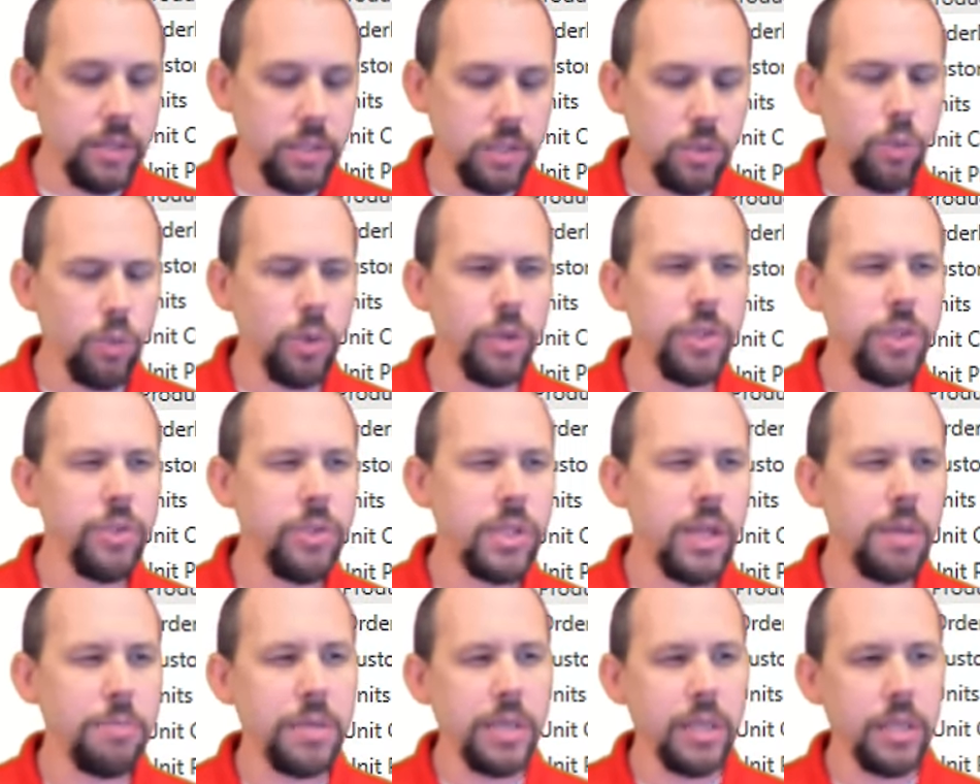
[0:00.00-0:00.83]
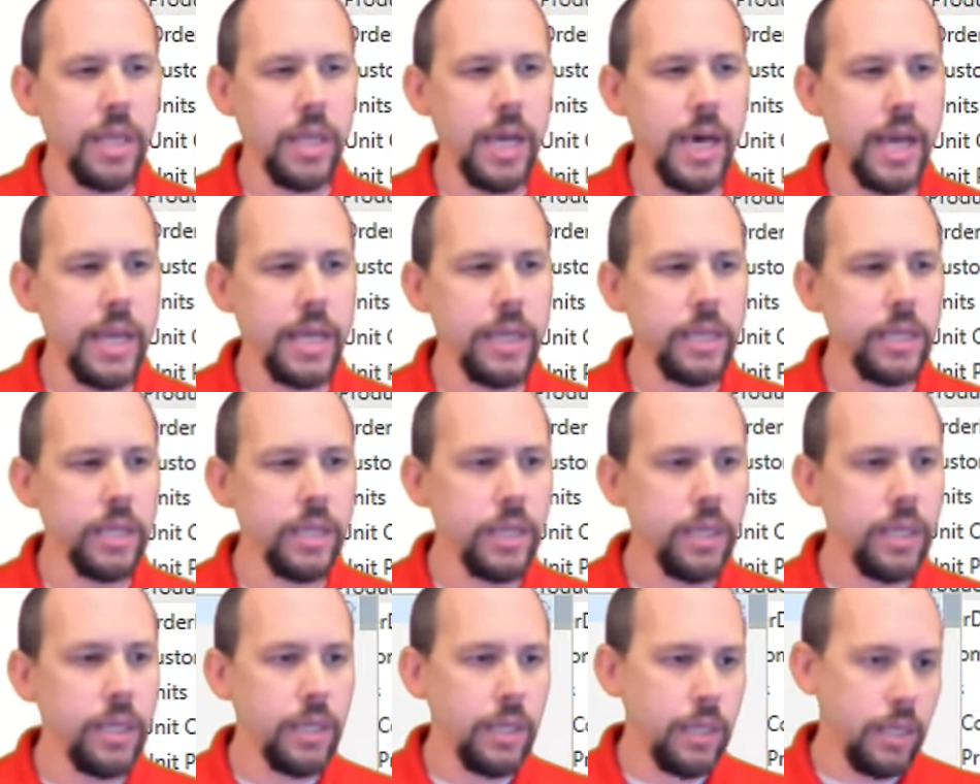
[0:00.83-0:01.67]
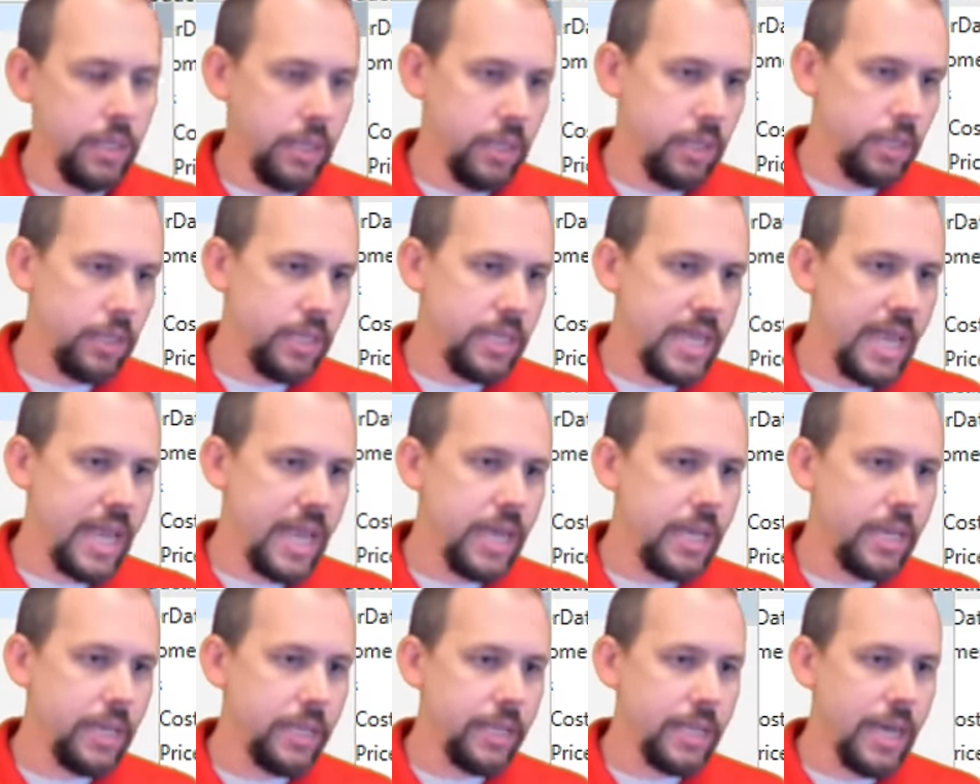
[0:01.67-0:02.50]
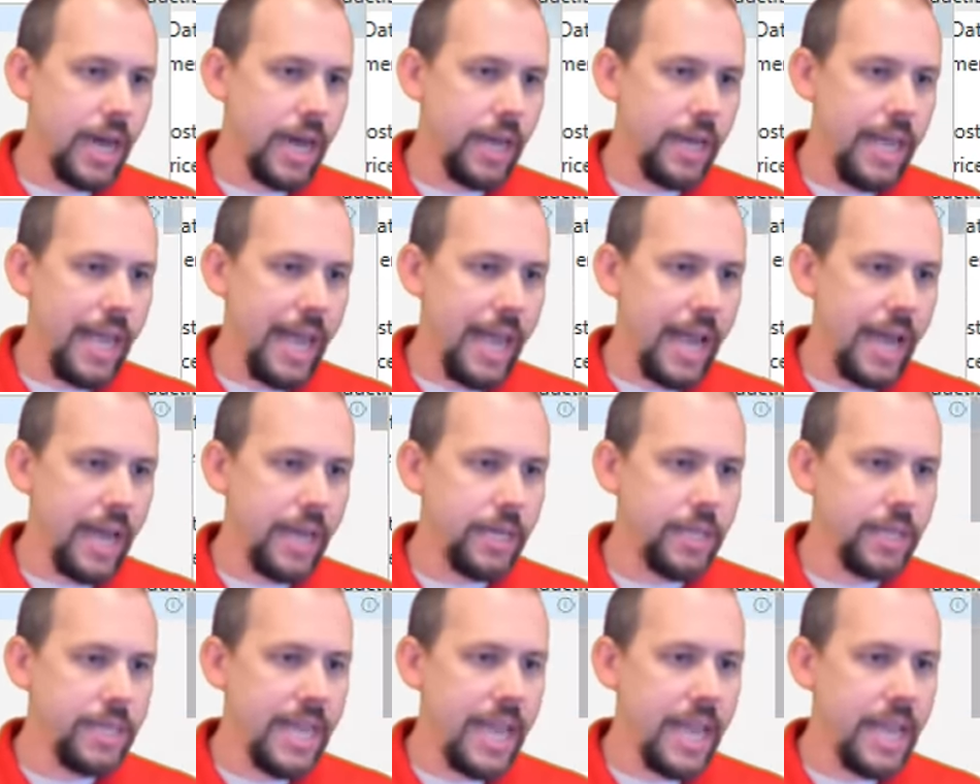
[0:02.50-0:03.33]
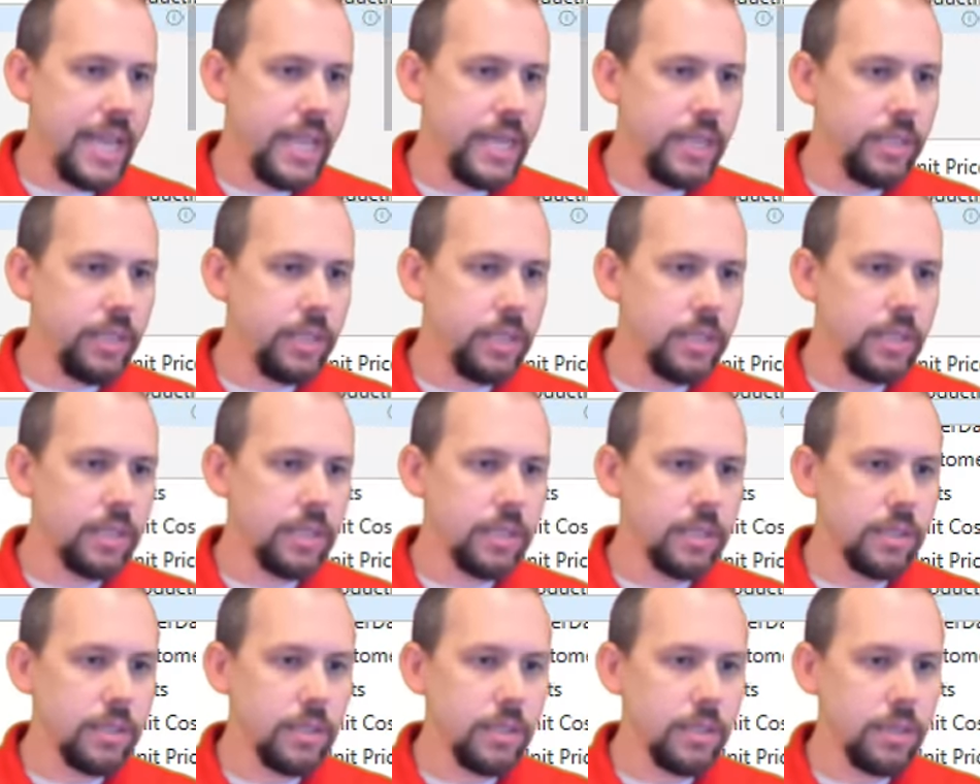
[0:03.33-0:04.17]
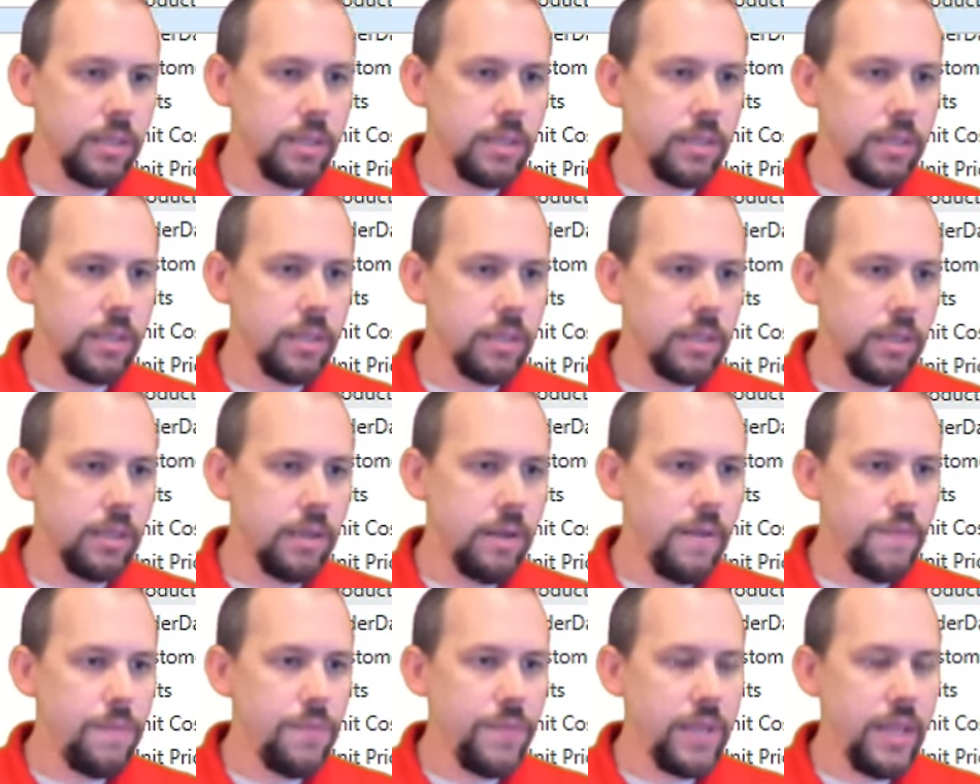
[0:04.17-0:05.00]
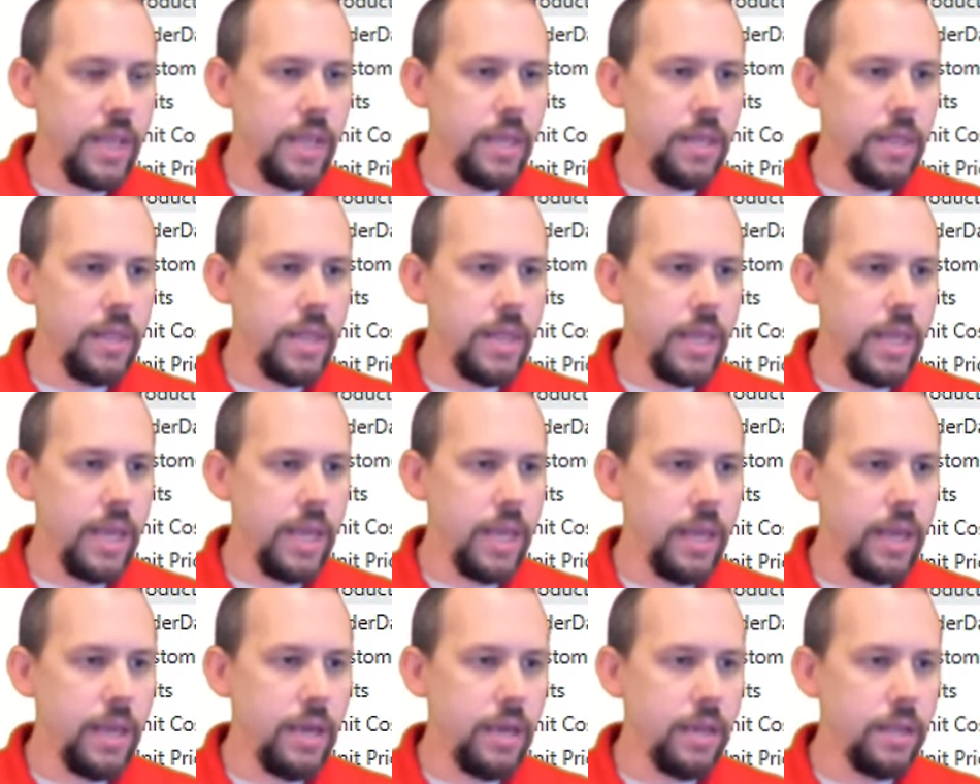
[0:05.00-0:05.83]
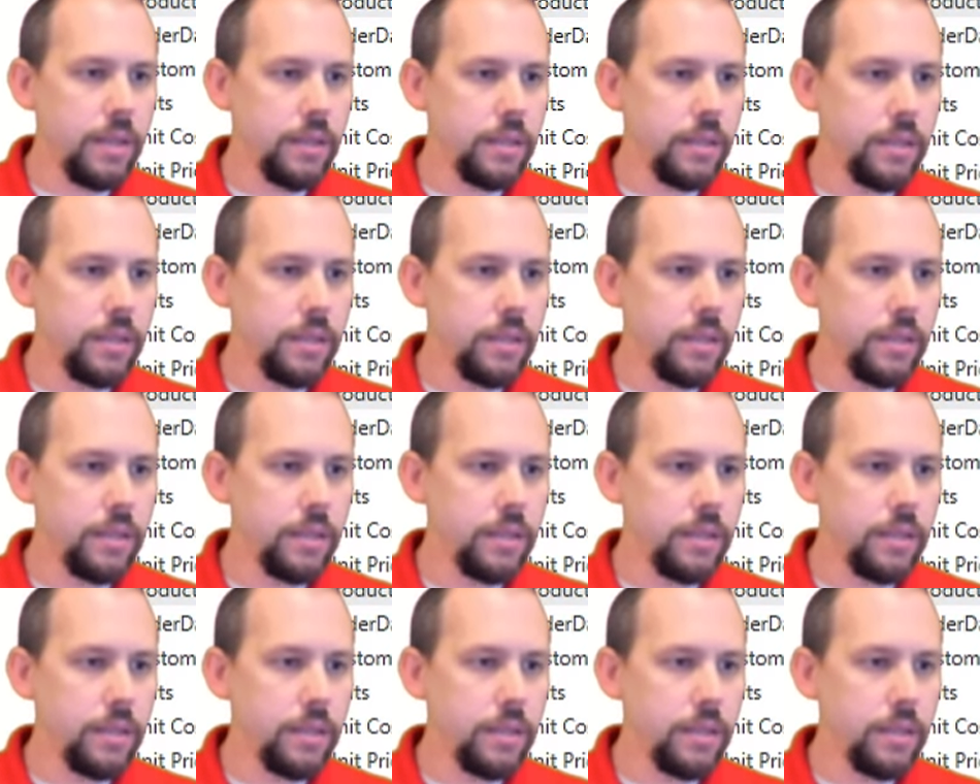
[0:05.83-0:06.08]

So we'll do something like date.add days and then